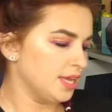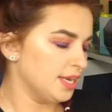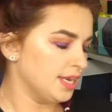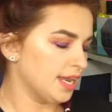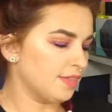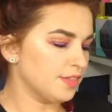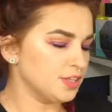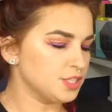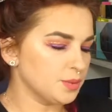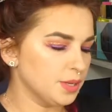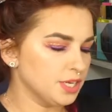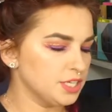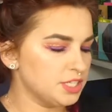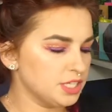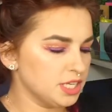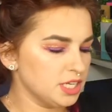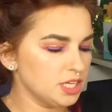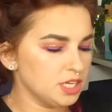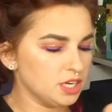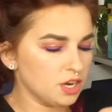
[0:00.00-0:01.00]
Now this one
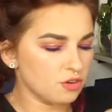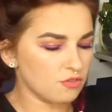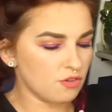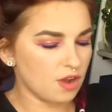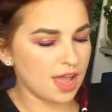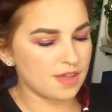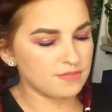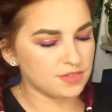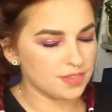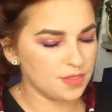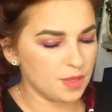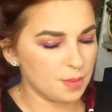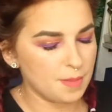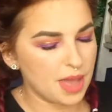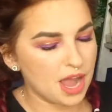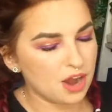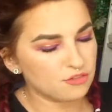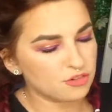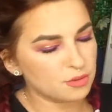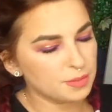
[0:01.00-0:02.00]
did arrive in the
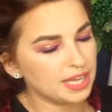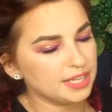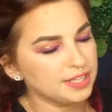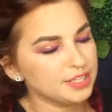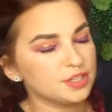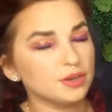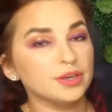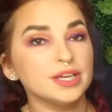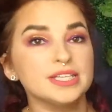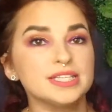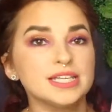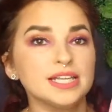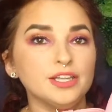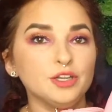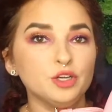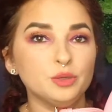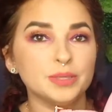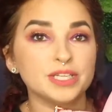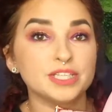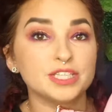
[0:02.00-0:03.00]
mail from Ellie, so it is a
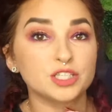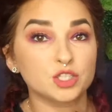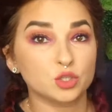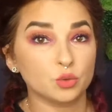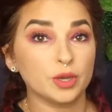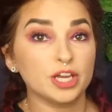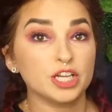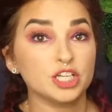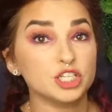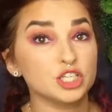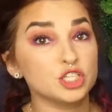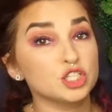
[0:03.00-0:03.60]
little bit squished.